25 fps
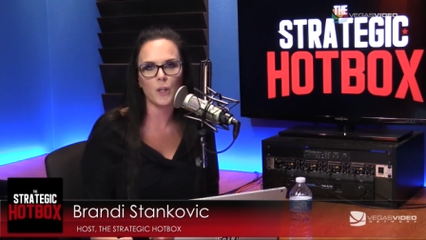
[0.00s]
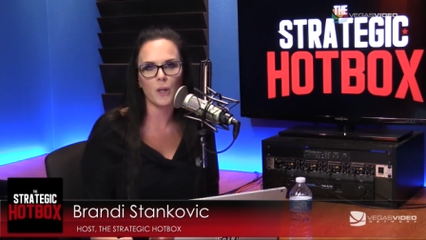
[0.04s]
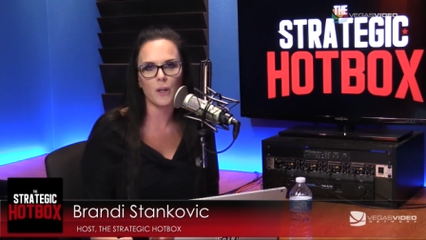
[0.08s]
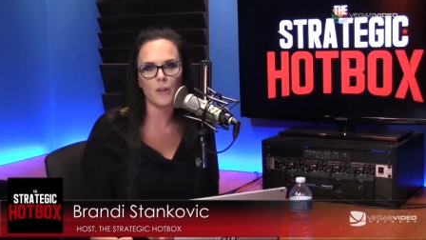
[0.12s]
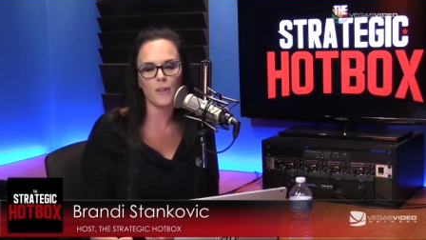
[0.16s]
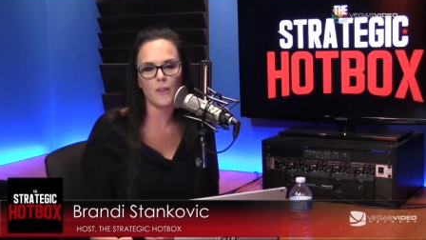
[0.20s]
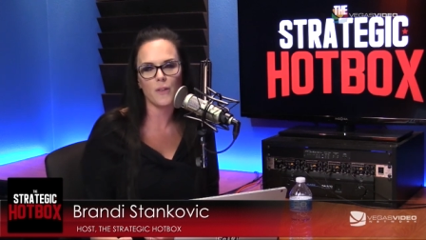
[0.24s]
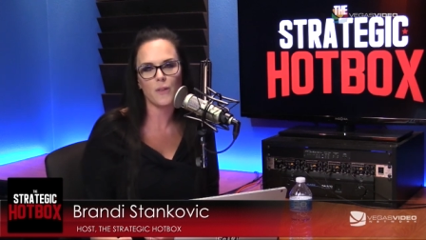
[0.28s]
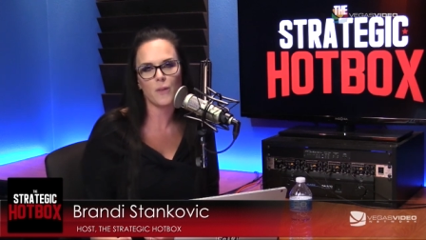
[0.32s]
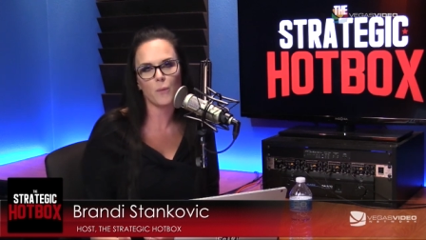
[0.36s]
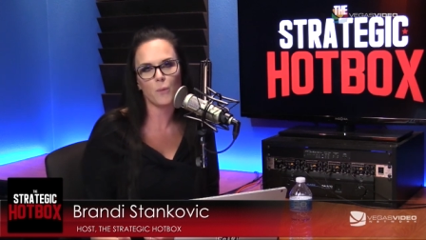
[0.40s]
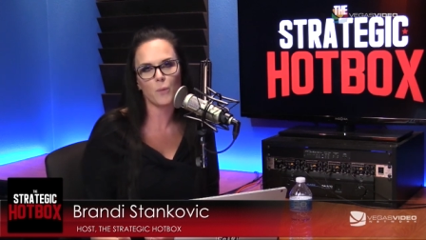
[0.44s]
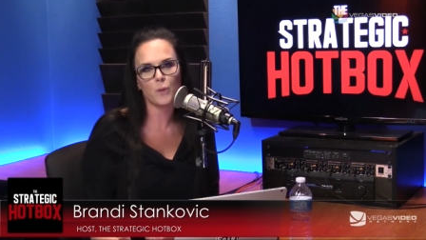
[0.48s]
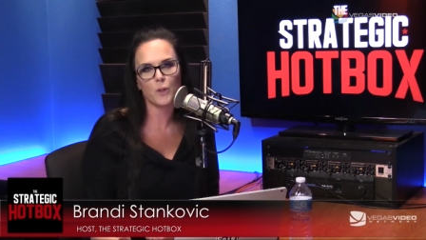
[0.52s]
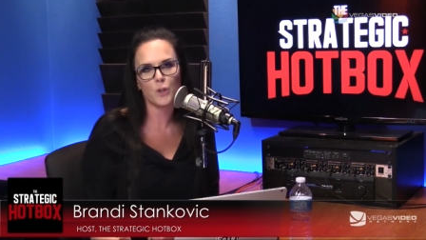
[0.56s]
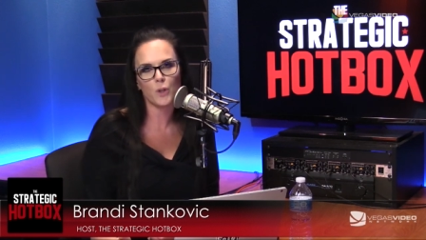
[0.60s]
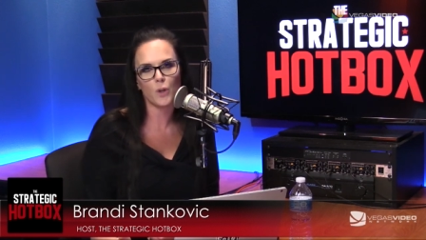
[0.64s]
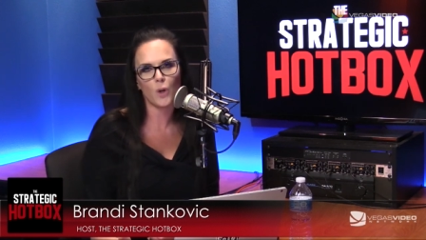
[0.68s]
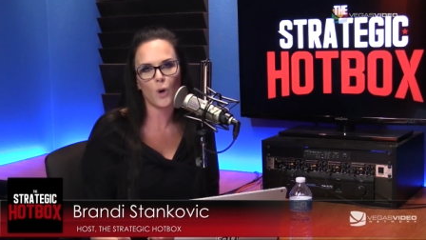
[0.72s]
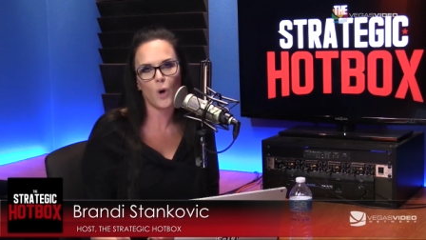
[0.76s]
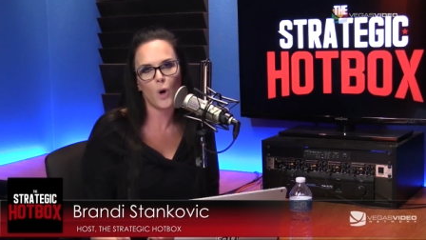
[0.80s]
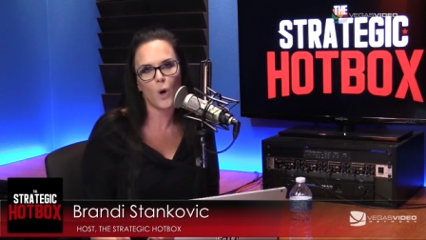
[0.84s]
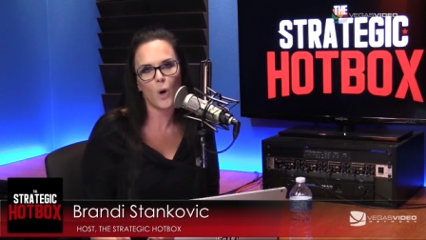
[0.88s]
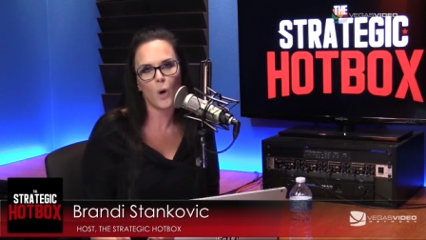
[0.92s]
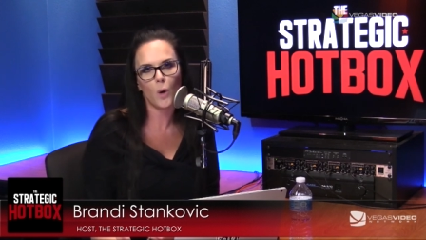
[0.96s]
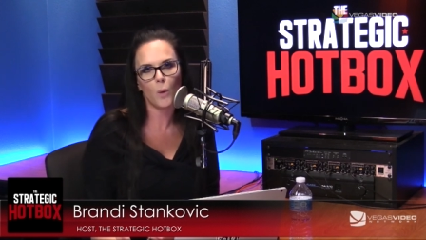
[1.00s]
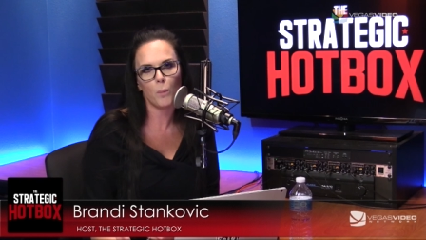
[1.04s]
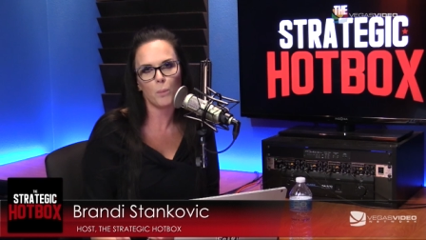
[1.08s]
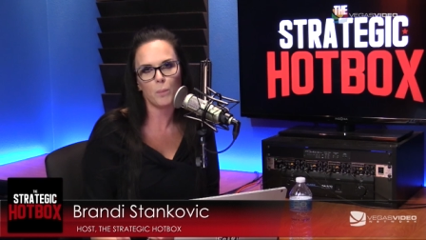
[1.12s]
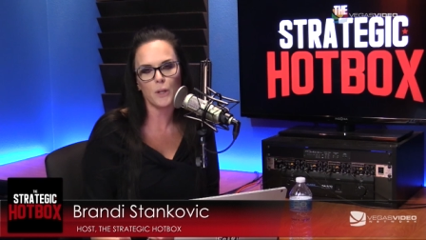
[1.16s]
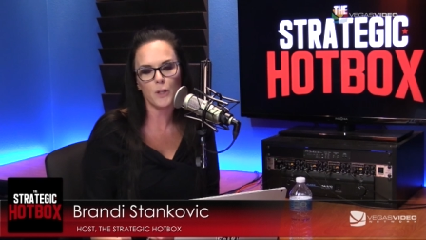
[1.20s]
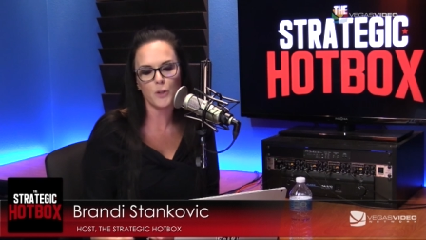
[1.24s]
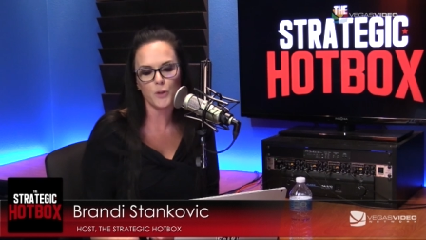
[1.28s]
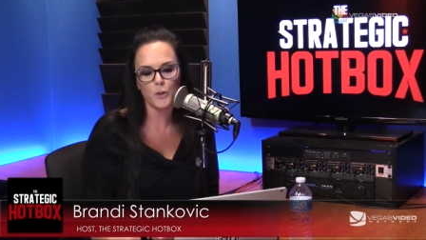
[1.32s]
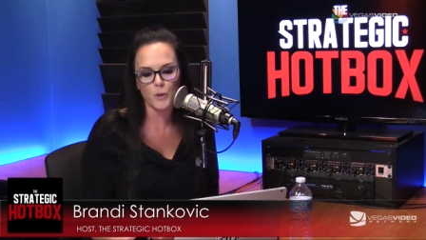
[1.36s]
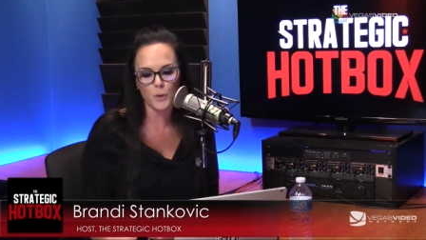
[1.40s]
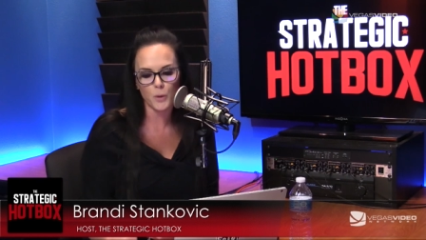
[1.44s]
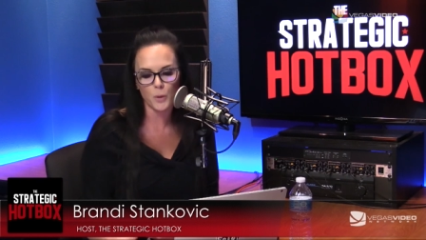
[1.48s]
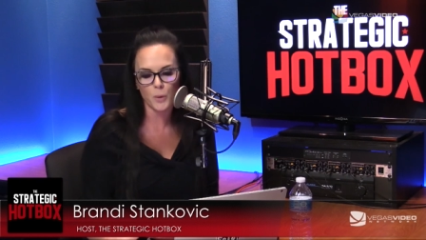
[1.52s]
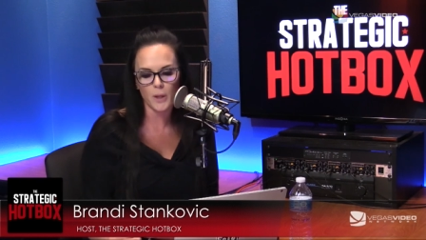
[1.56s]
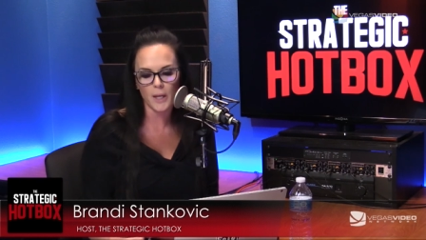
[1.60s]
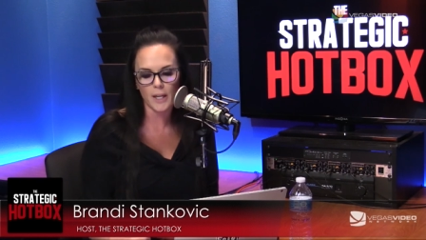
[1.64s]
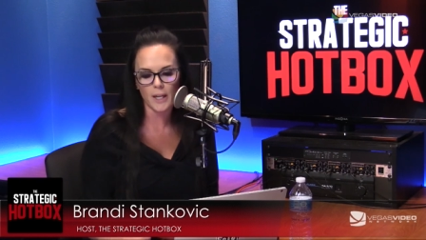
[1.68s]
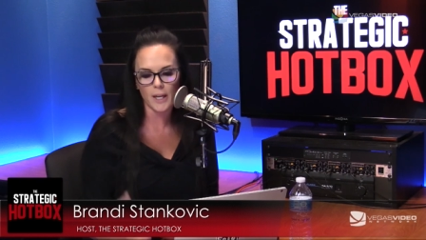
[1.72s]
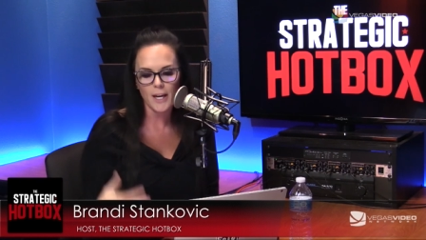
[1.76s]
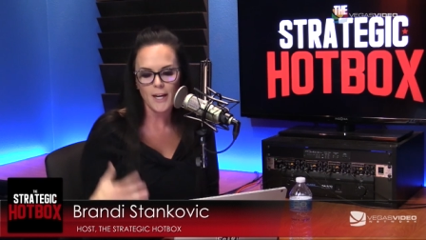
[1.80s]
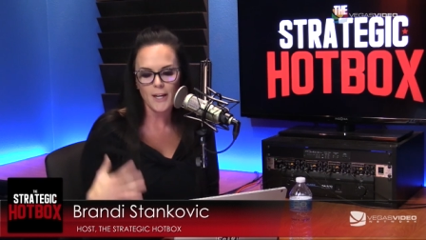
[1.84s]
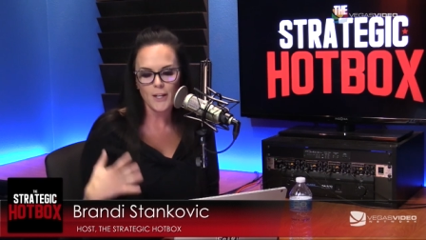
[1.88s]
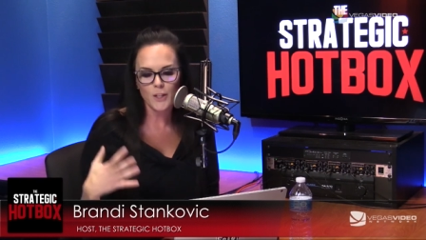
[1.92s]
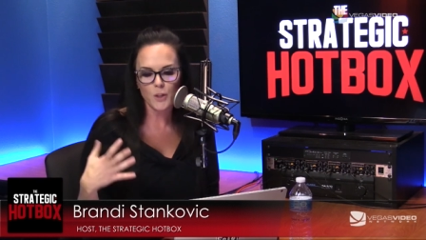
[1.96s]
that I think that we should all be
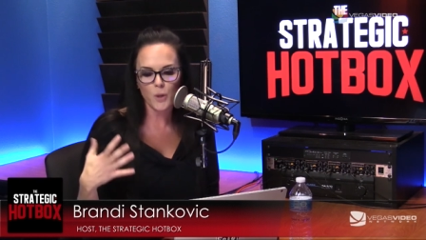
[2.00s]
doing.